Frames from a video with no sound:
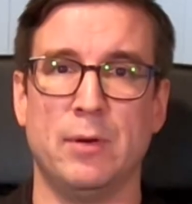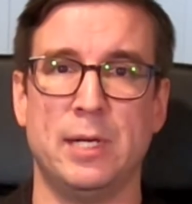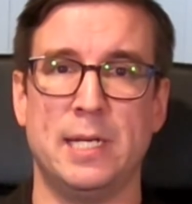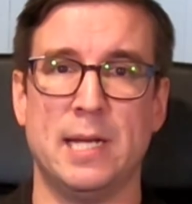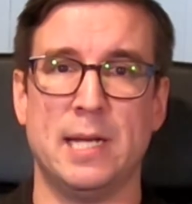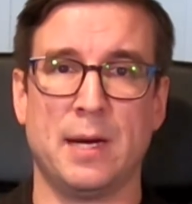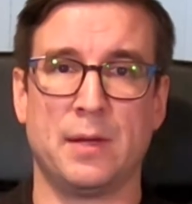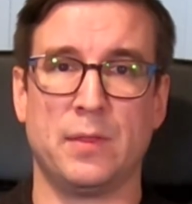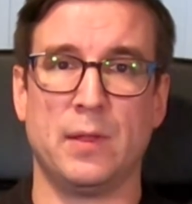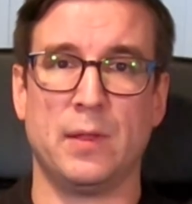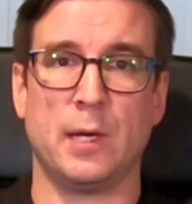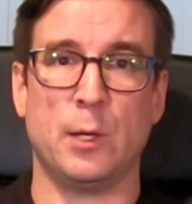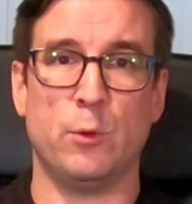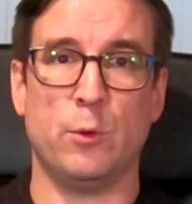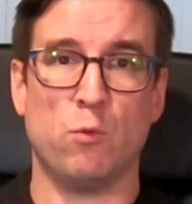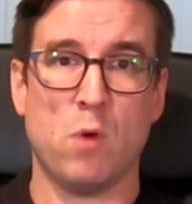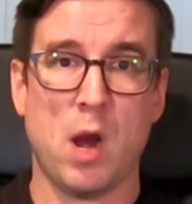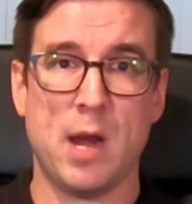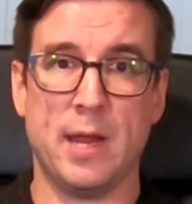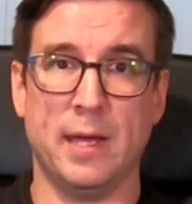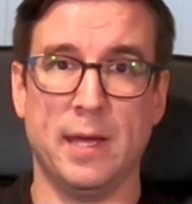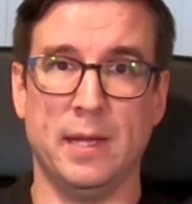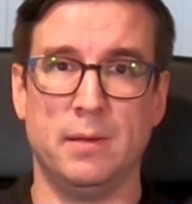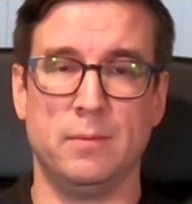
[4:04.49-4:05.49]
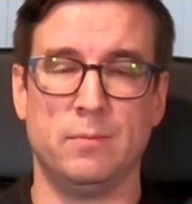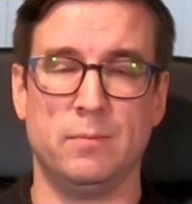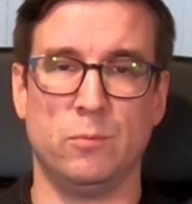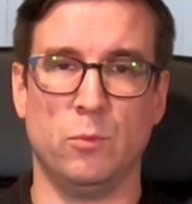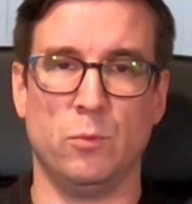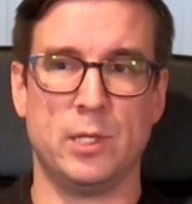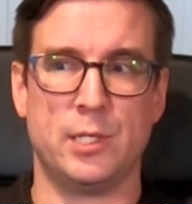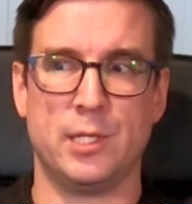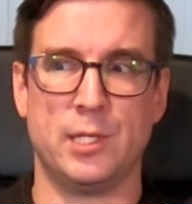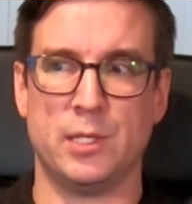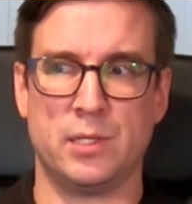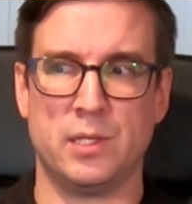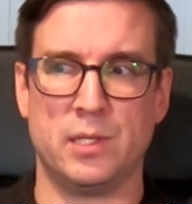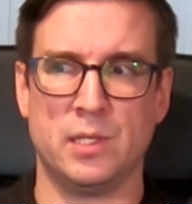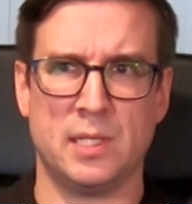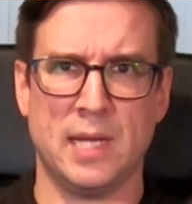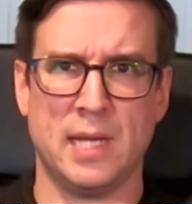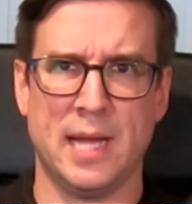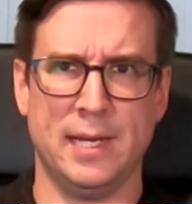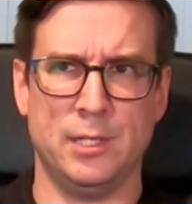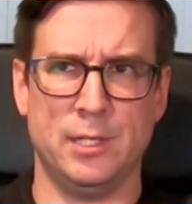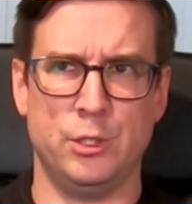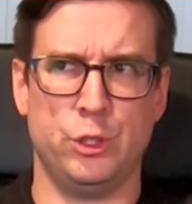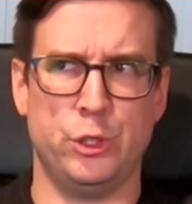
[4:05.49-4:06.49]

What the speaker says: deck that can run it, which is to say